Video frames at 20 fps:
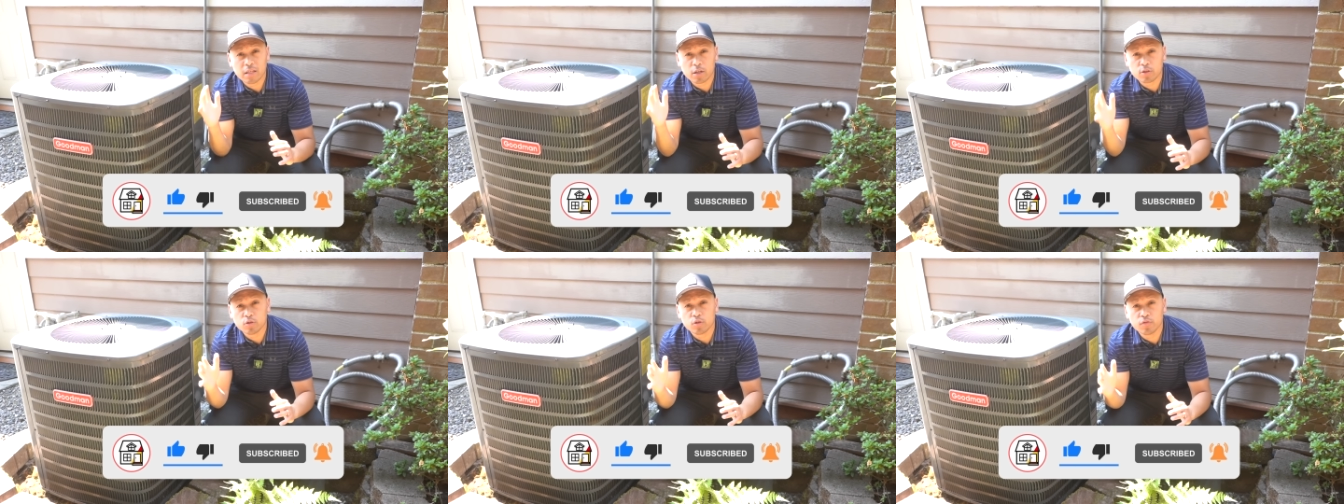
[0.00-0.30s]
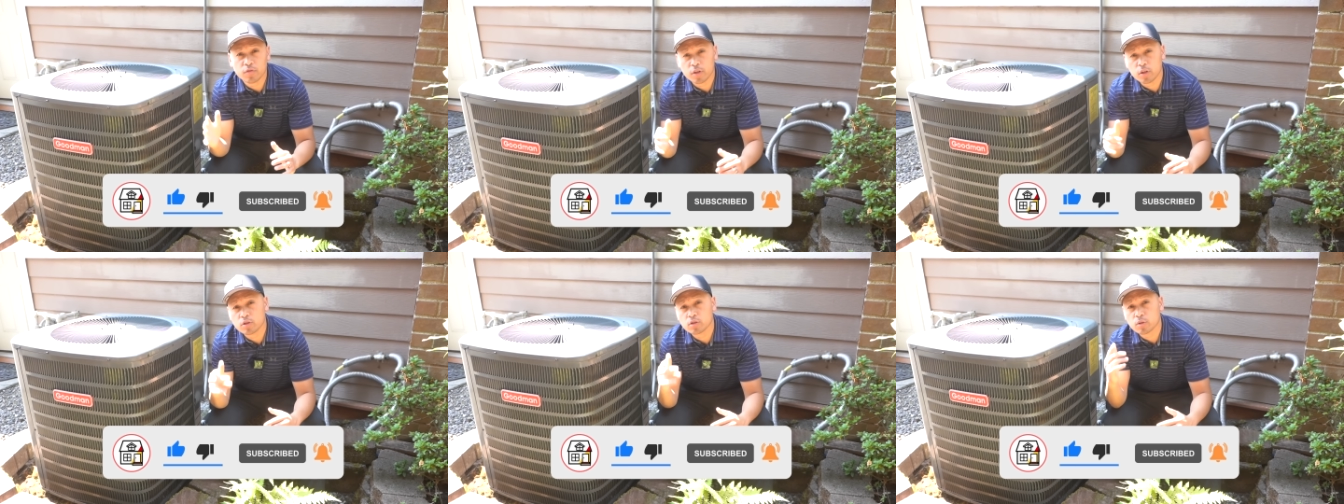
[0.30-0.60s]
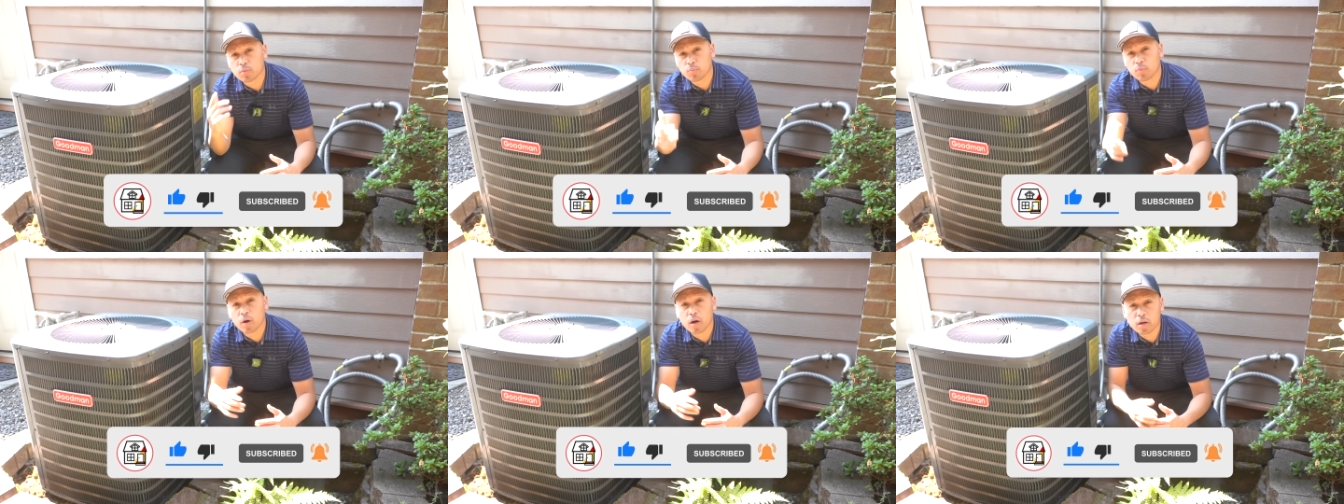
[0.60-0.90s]
how-to videos,
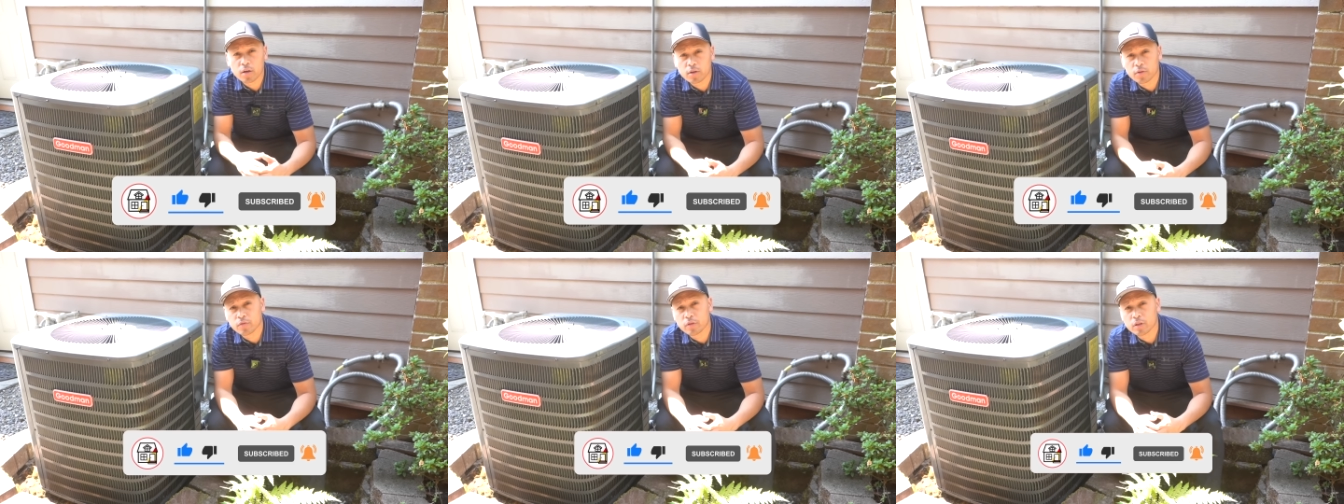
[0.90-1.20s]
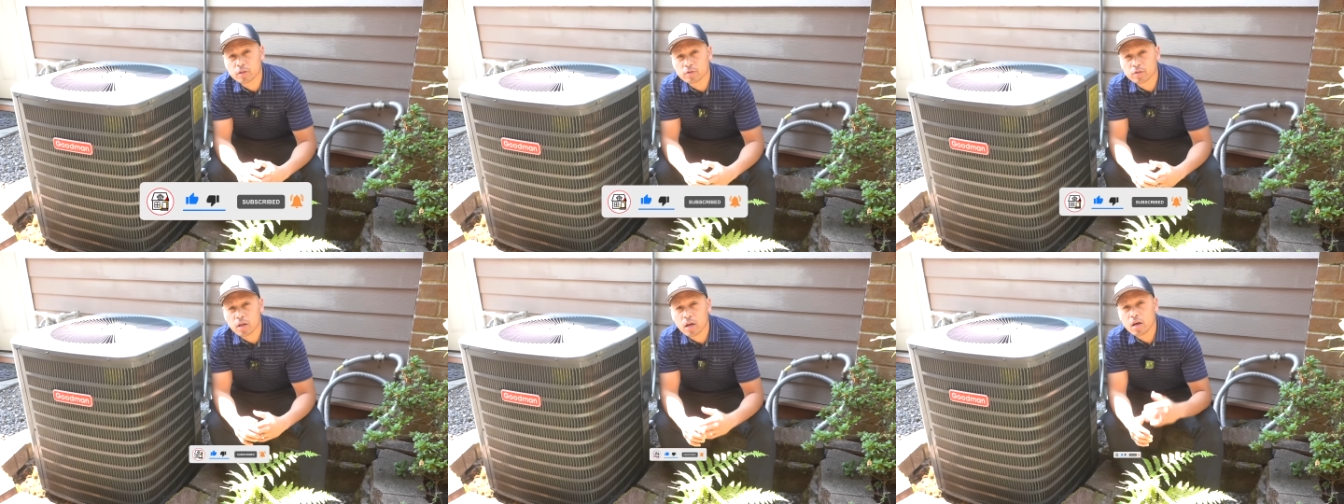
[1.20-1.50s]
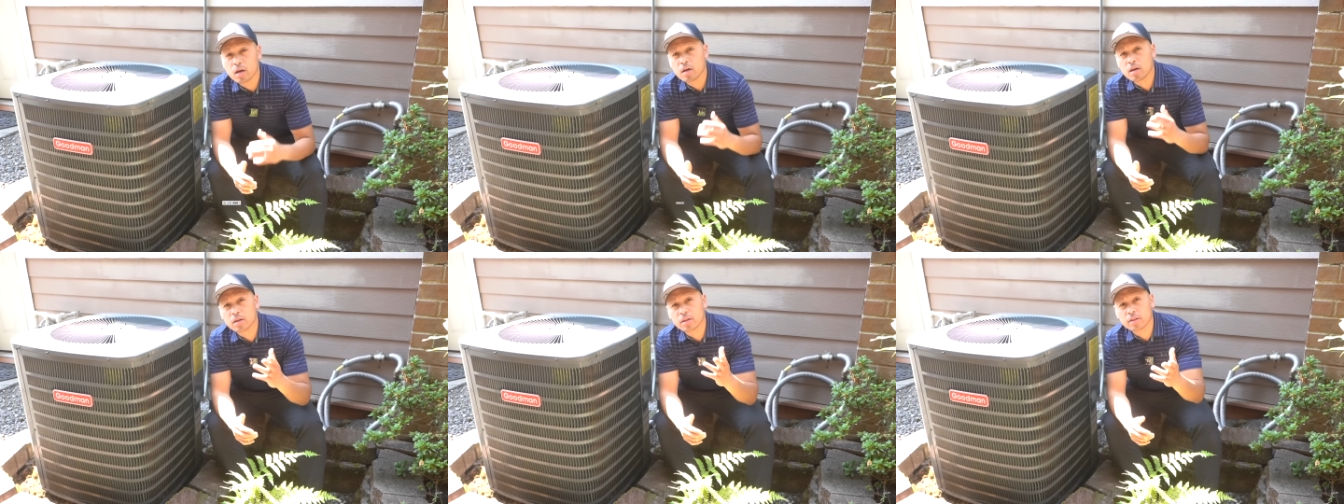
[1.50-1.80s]
and product reviews
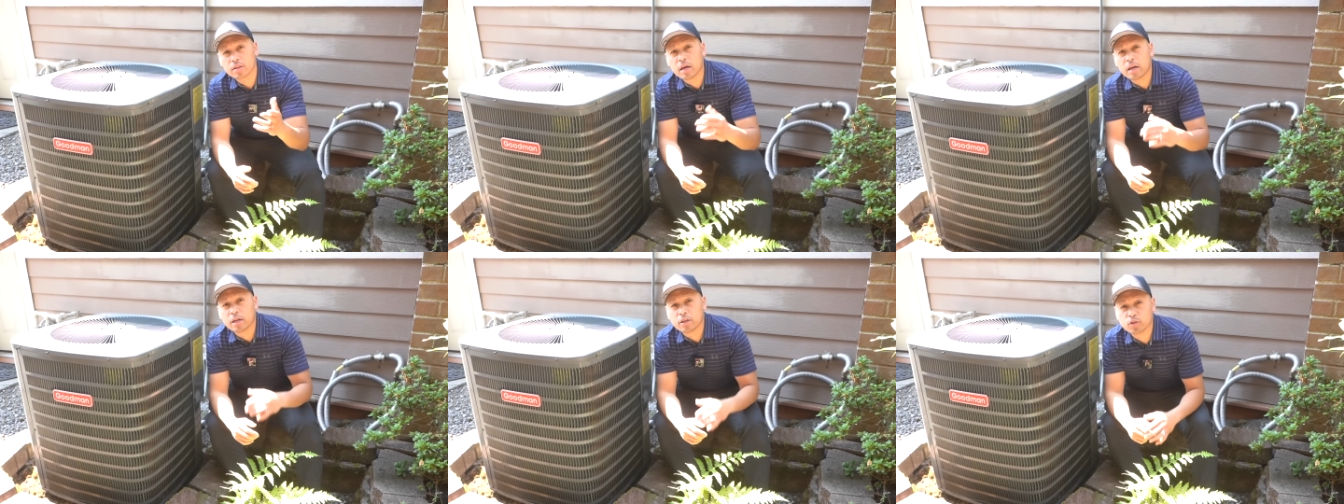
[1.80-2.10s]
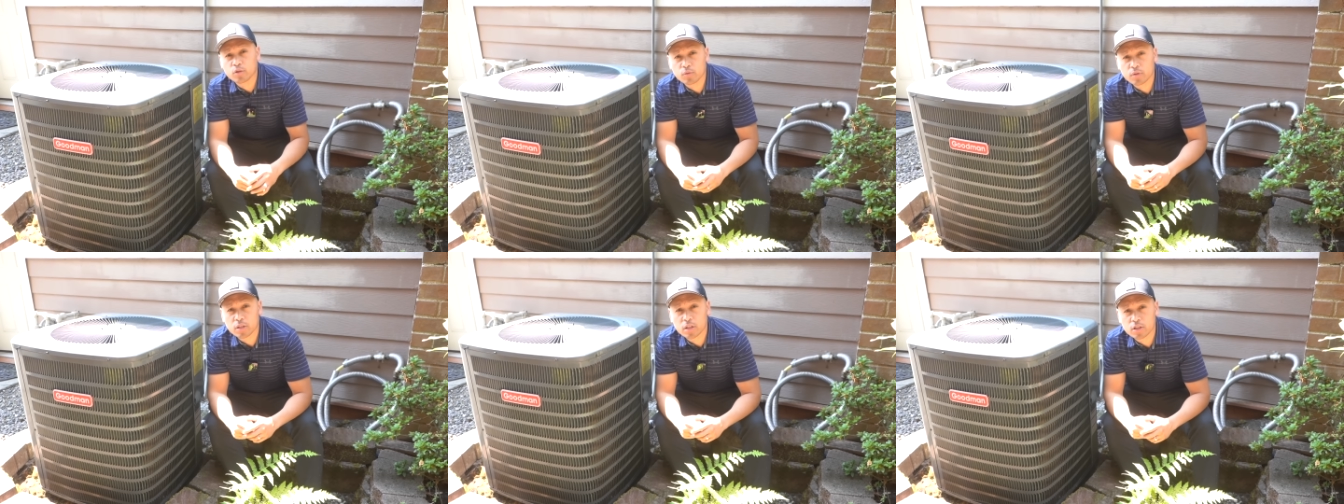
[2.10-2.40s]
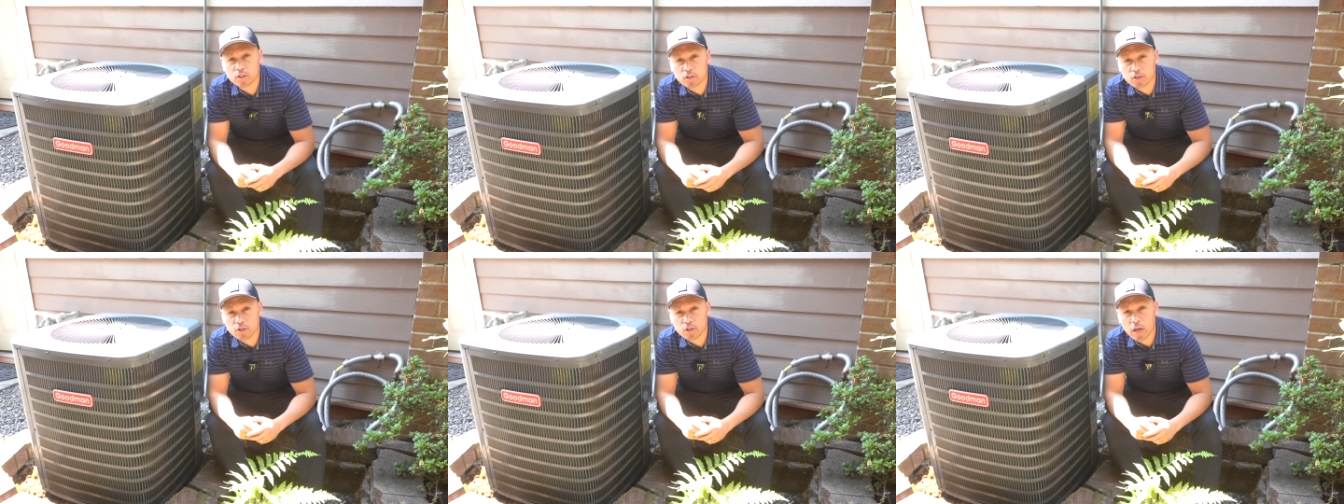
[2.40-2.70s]
that I do
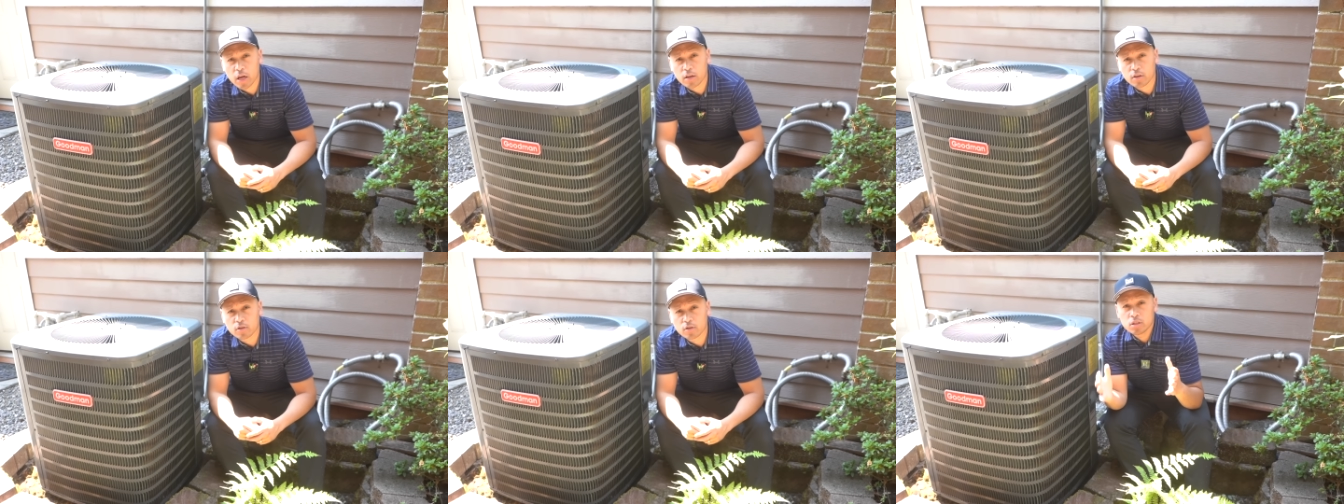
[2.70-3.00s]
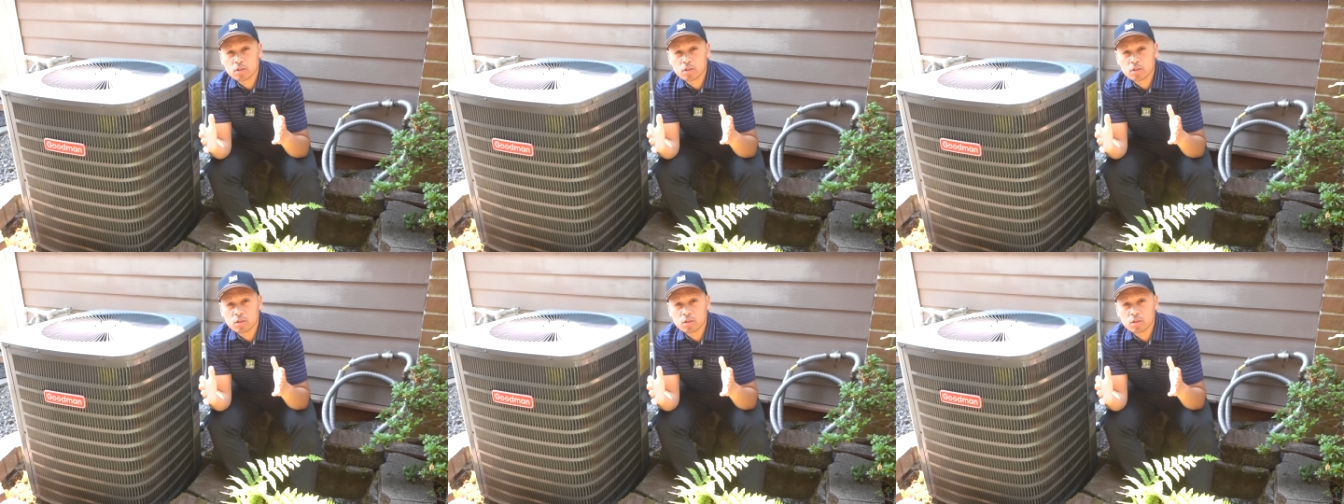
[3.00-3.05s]
within this channel.